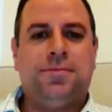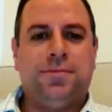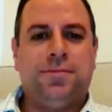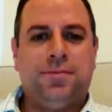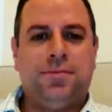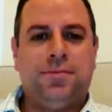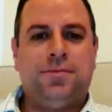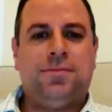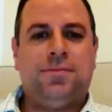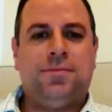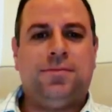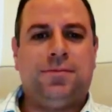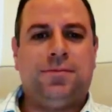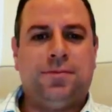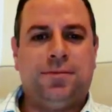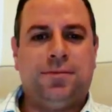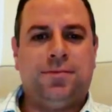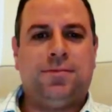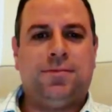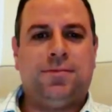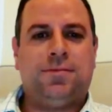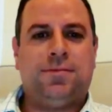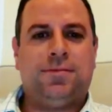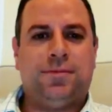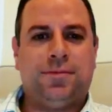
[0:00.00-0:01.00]

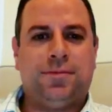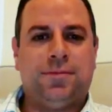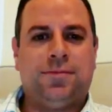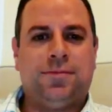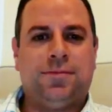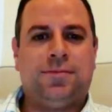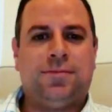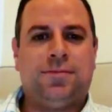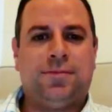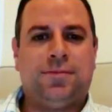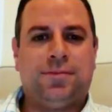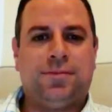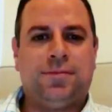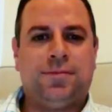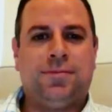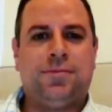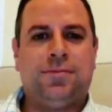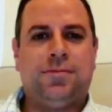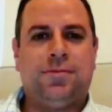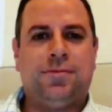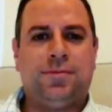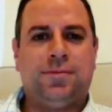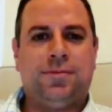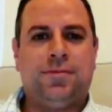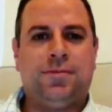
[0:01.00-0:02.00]

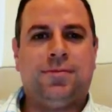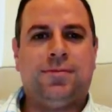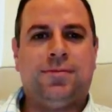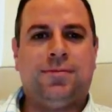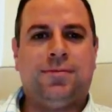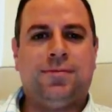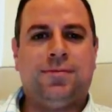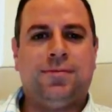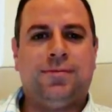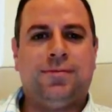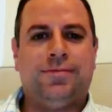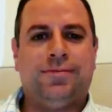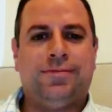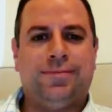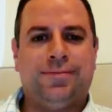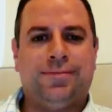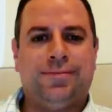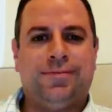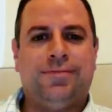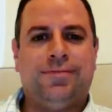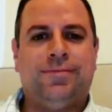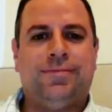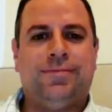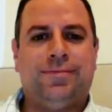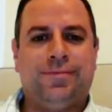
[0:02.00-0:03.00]

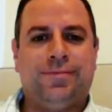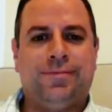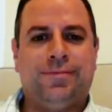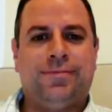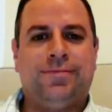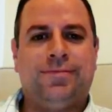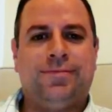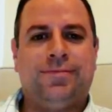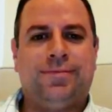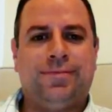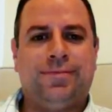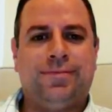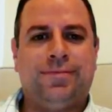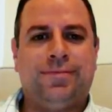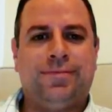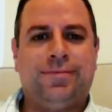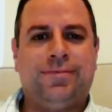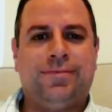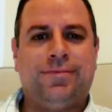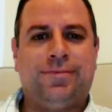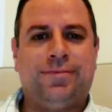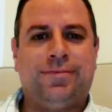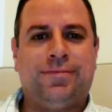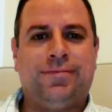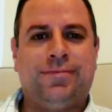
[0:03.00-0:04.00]

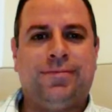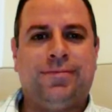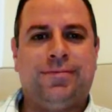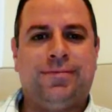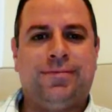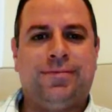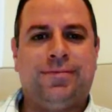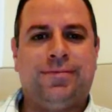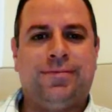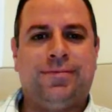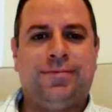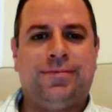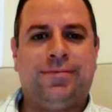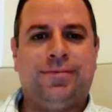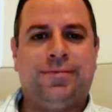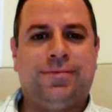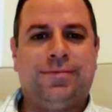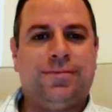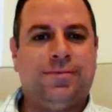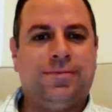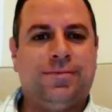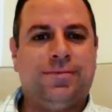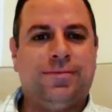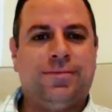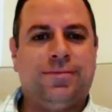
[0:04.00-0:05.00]

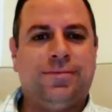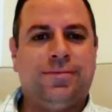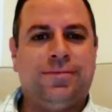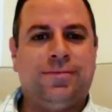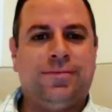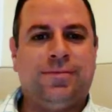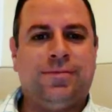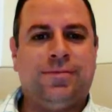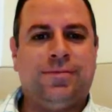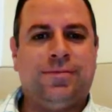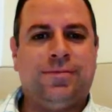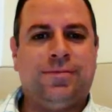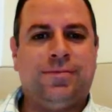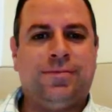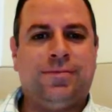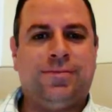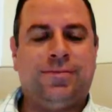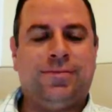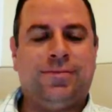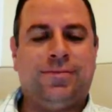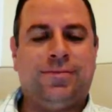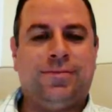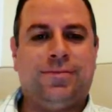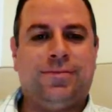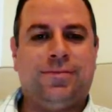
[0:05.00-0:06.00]

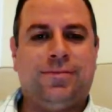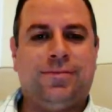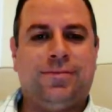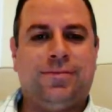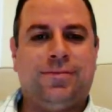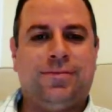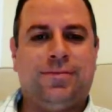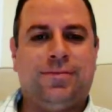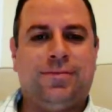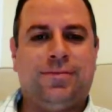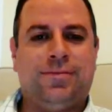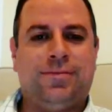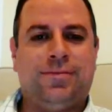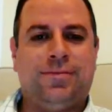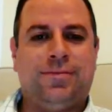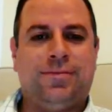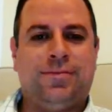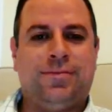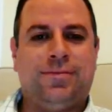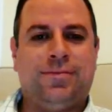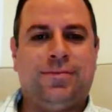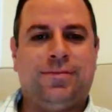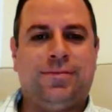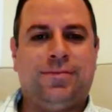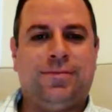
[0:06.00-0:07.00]

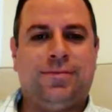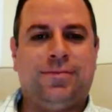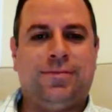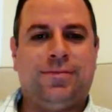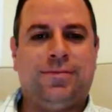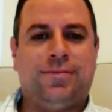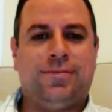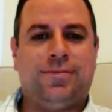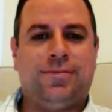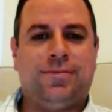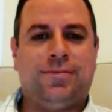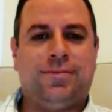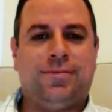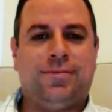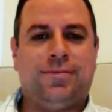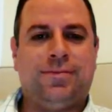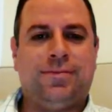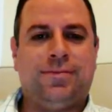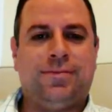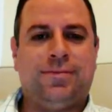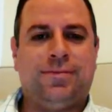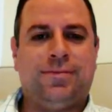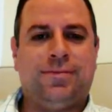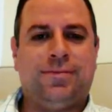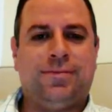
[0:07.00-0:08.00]
(not speaking)